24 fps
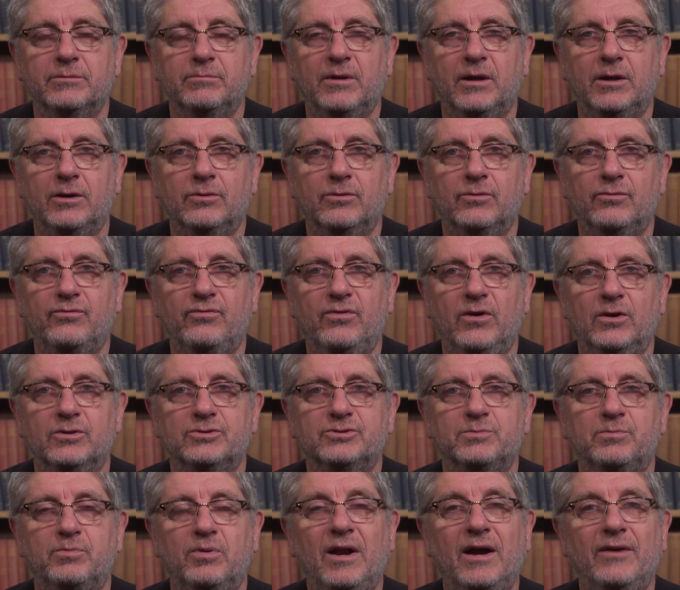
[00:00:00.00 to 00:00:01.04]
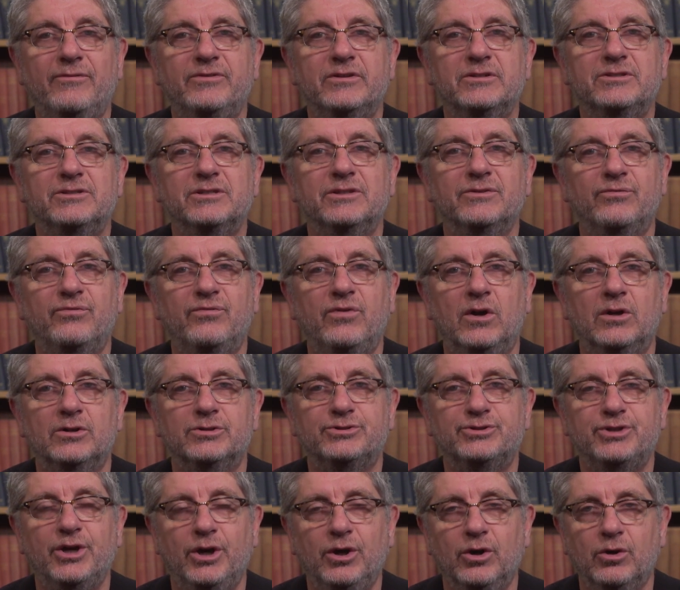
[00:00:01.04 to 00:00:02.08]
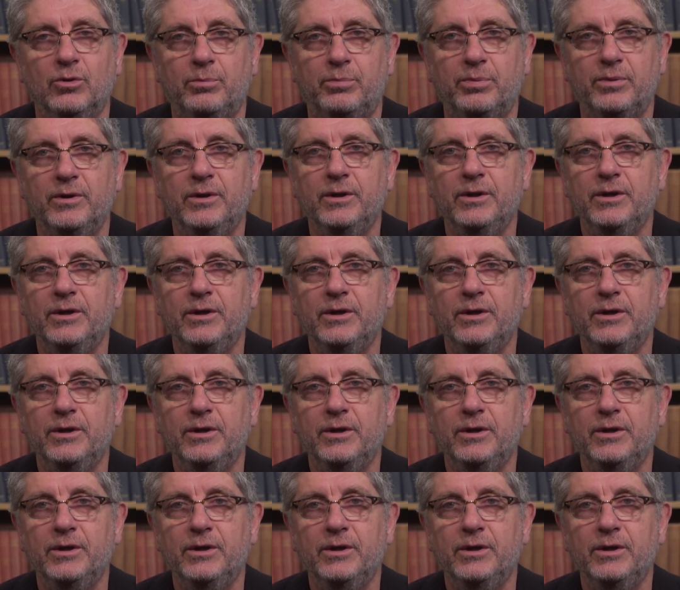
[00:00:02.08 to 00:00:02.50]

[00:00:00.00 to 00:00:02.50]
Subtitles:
about false prophets and false hope